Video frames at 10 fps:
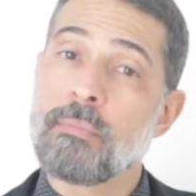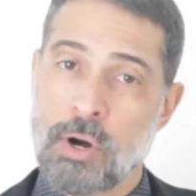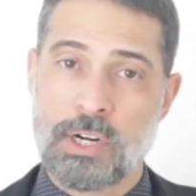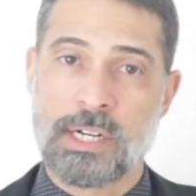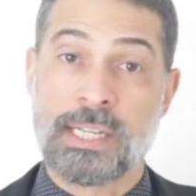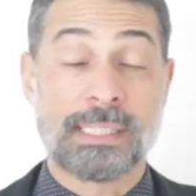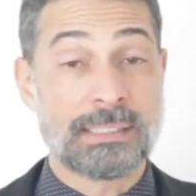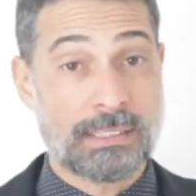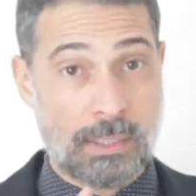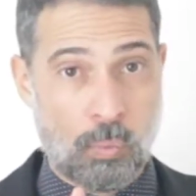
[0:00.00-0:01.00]
marketing
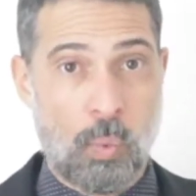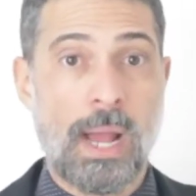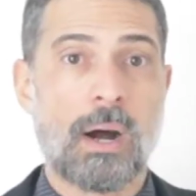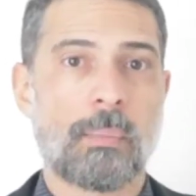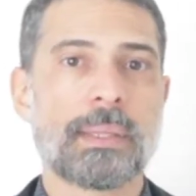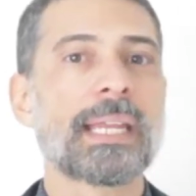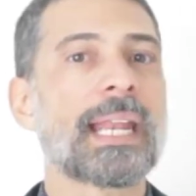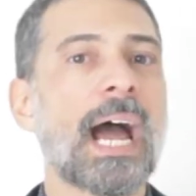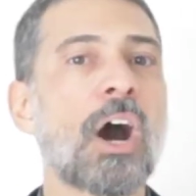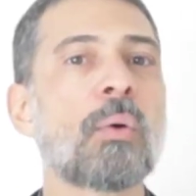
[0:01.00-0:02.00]
done well can
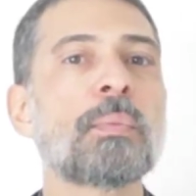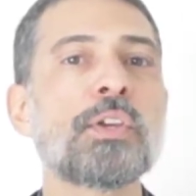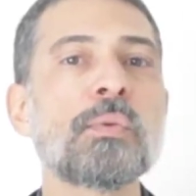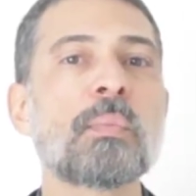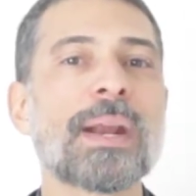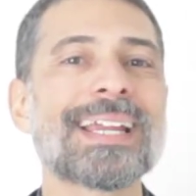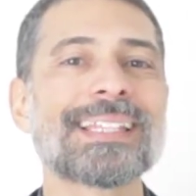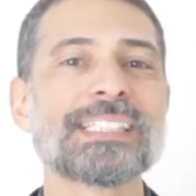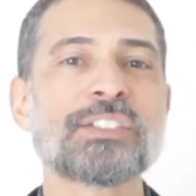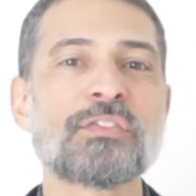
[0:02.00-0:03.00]
help you break
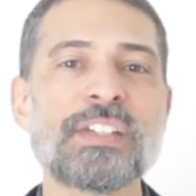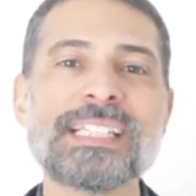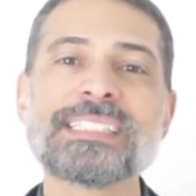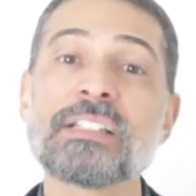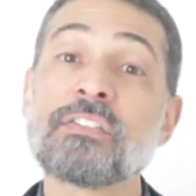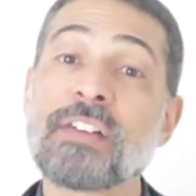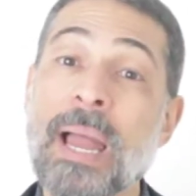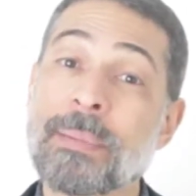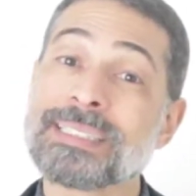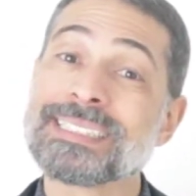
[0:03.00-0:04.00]
this feast to
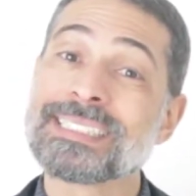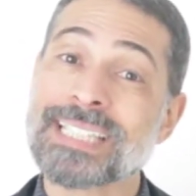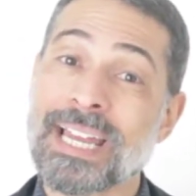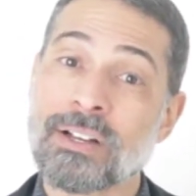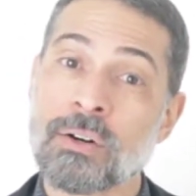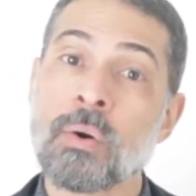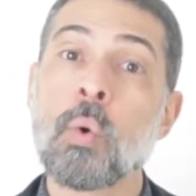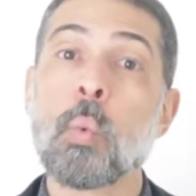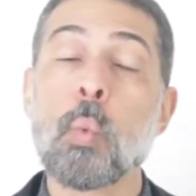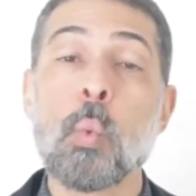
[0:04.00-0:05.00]
famine cycle
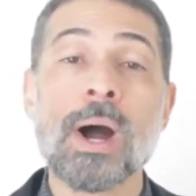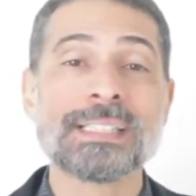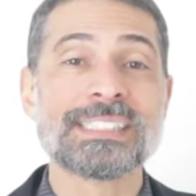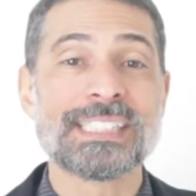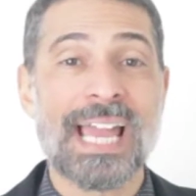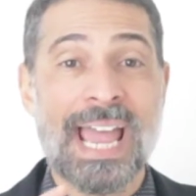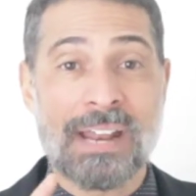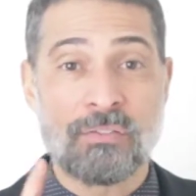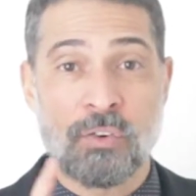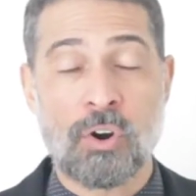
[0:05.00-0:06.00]
once
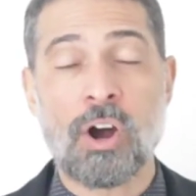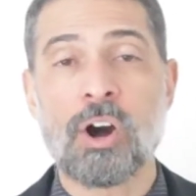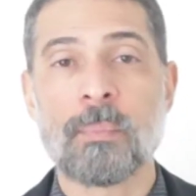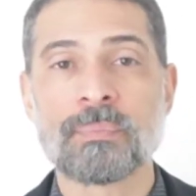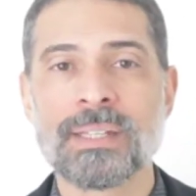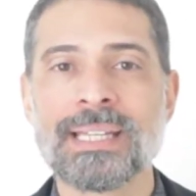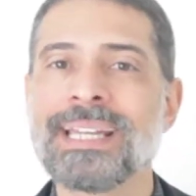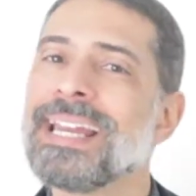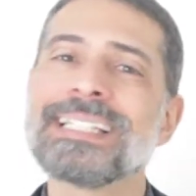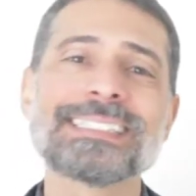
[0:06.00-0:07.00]
and for all.
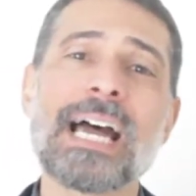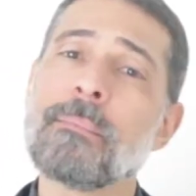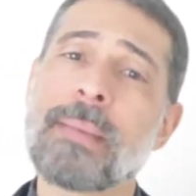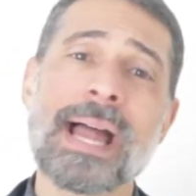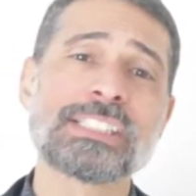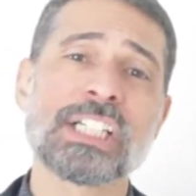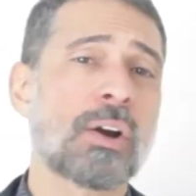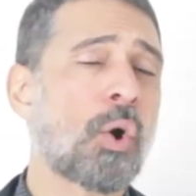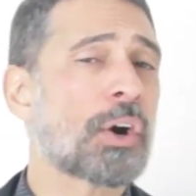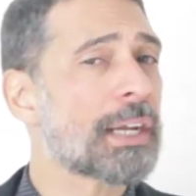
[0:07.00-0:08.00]
It's not magic
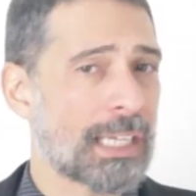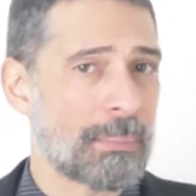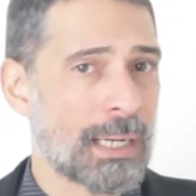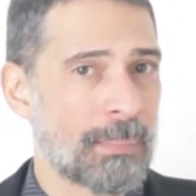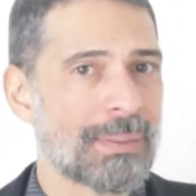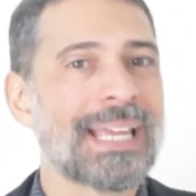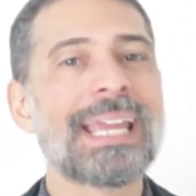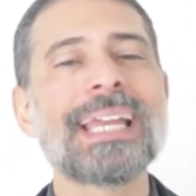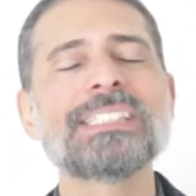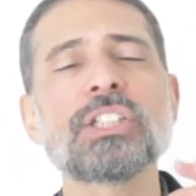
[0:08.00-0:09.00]
or a gimmick.
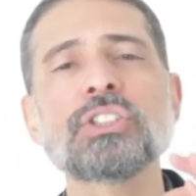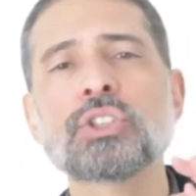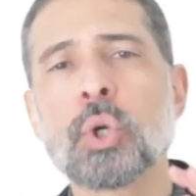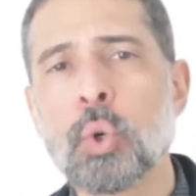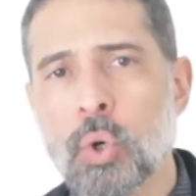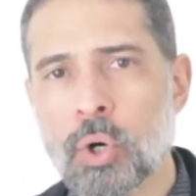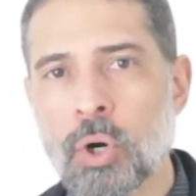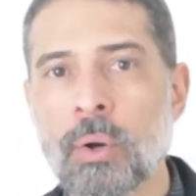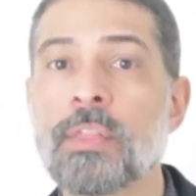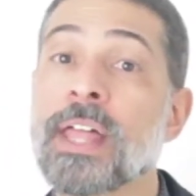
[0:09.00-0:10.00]
It's a
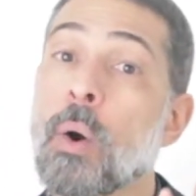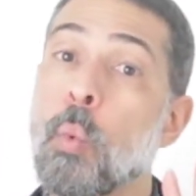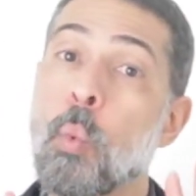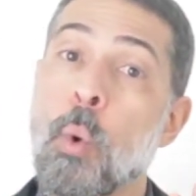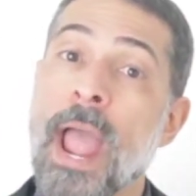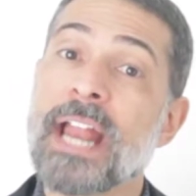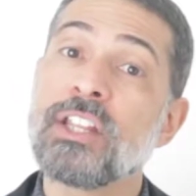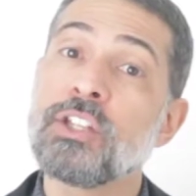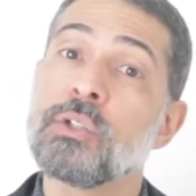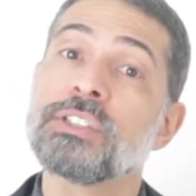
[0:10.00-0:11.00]
tool that,
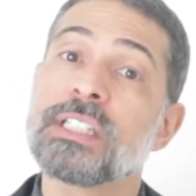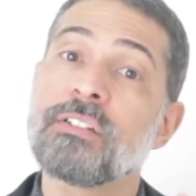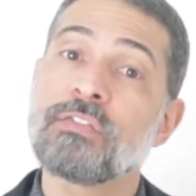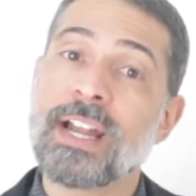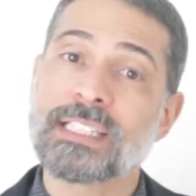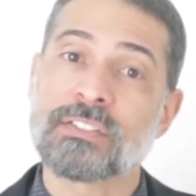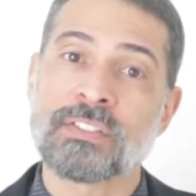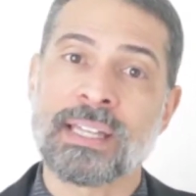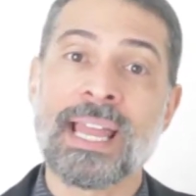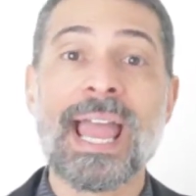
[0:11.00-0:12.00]
when used
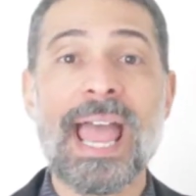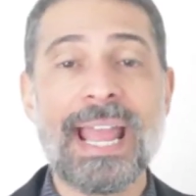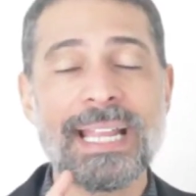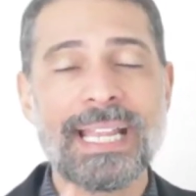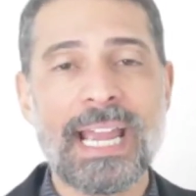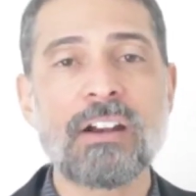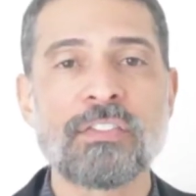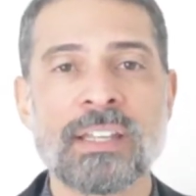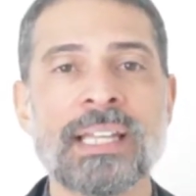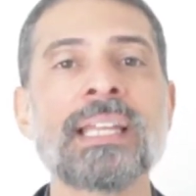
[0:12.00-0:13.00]
effectively and
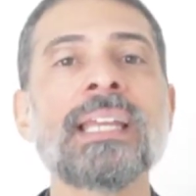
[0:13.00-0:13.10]
carefully,